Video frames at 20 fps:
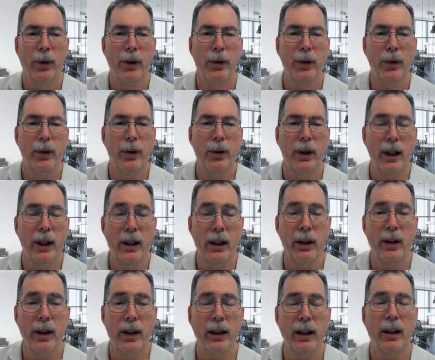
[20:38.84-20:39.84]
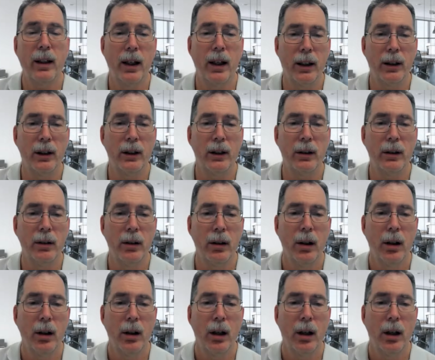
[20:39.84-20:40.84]
through an Ethernet connection
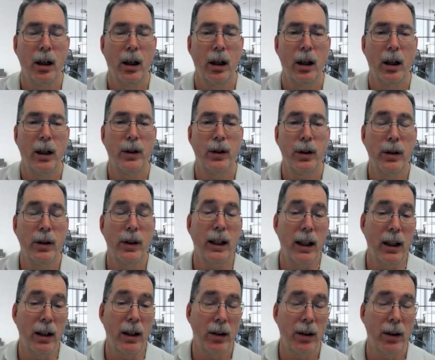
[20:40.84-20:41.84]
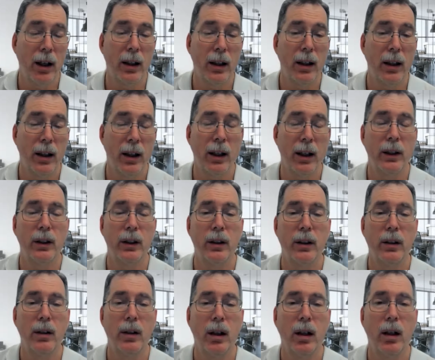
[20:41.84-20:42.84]
to the Ethernet
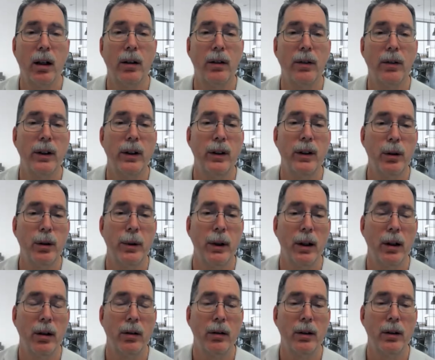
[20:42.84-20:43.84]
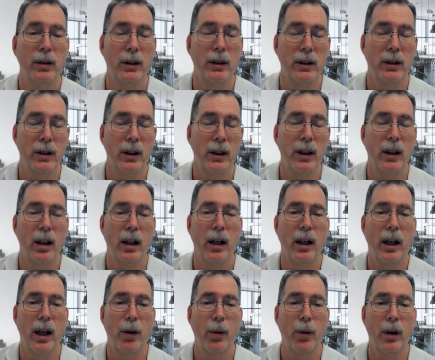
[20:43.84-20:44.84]
connection of Lenubio, because it's sitting on a
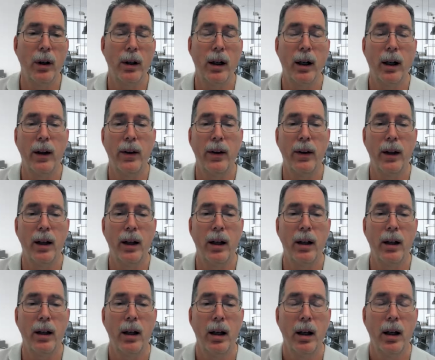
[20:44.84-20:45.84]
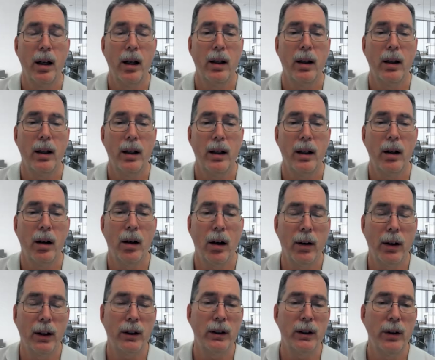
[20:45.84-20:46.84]
network. And then the
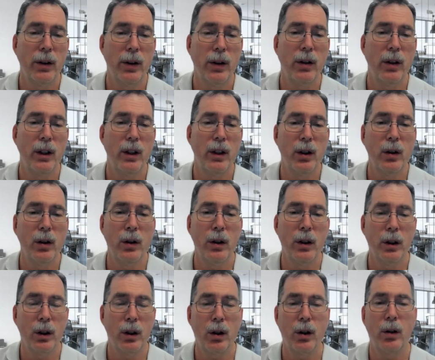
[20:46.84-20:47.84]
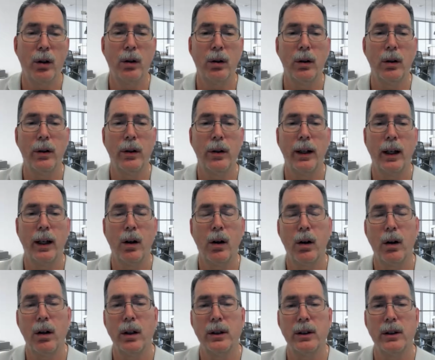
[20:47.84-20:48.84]
RS-232 control that
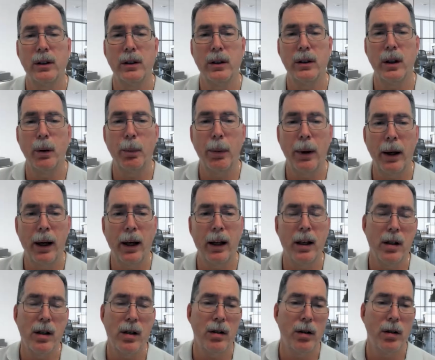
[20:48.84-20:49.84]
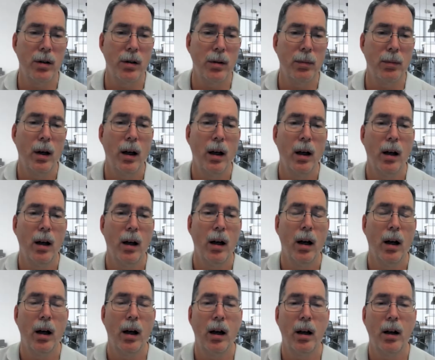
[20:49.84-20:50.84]
causes the pan and zoom
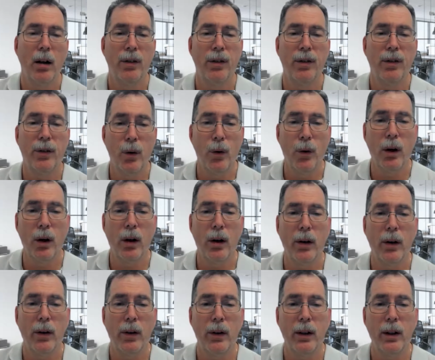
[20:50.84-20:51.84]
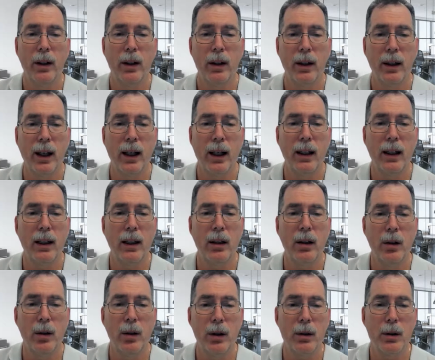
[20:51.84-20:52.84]
for the
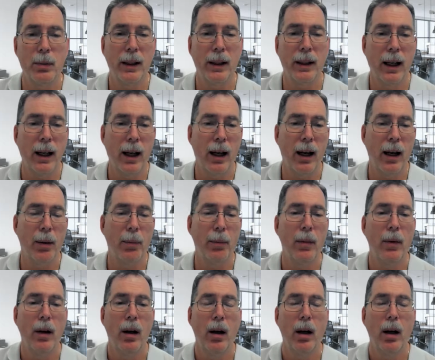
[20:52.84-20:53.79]
KD-USB cam